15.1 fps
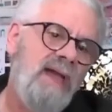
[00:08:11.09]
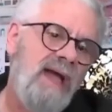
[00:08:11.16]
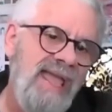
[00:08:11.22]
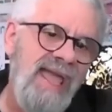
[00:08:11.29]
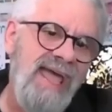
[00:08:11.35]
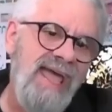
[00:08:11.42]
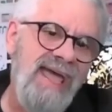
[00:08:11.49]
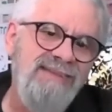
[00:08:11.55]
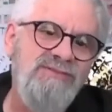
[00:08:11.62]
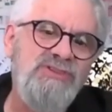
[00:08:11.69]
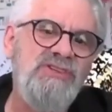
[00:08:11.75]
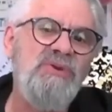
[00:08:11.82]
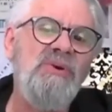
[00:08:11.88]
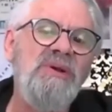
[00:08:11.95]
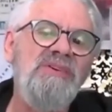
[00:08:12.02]
I had
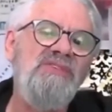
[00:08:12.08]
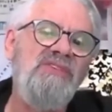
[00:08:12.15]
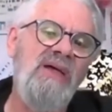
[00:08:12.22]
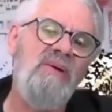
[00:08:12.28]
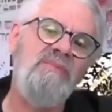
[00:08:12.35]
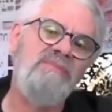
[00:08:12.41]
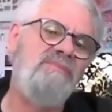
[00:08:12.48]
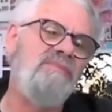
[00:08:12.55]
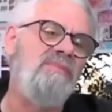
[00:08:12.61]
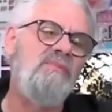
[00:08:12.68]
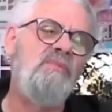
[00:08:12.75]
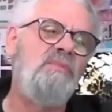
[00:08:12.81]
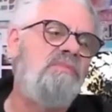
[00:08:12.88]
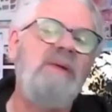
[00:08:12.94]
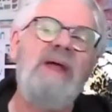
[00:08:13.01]
stores that
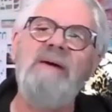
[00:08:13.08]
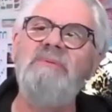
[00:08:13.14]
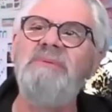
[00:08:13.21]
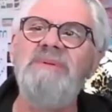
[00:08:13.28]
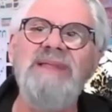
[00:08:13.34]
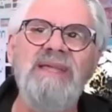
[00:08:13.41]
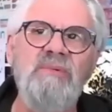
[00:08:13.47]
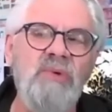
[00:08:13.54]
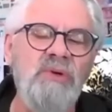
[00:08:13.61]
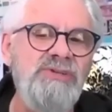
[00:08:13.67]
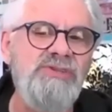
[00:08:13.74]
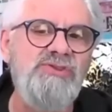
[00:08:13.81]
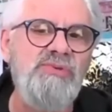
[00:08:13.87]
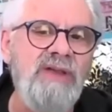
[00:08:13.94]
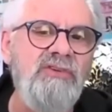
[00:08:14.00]
probably were
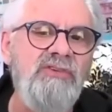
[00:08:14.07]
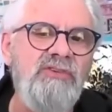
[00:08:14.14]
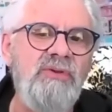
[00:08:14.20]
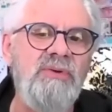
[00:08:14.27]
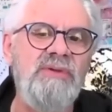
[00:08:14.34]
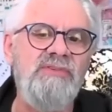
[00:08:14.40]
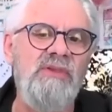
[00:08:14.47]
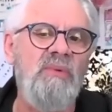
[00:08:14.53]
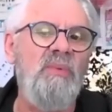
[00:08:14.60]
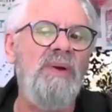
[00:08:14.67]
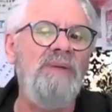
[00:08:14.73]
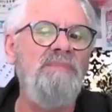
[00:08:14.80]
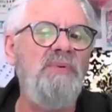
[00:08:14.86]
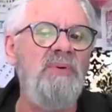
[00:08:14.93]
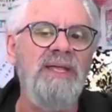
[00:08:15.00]
drugstores at
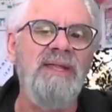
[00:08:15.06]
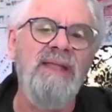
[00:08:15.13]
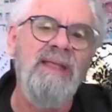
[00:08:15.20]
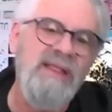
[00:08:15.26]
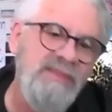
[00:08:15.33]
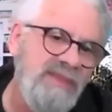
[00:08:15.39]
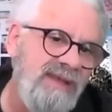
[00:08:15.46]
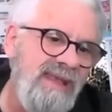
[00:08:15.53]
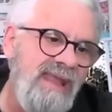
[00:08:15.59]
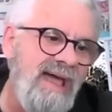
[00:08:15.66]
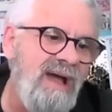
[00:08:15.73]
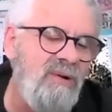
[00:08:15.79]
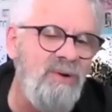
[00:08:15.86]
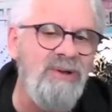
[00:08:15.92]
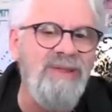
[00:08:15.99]
one point that
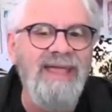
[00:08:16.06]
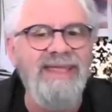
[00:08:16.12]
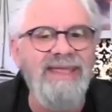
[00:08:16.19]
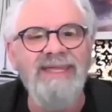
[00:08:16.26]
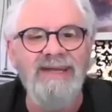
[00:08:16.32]
now are like,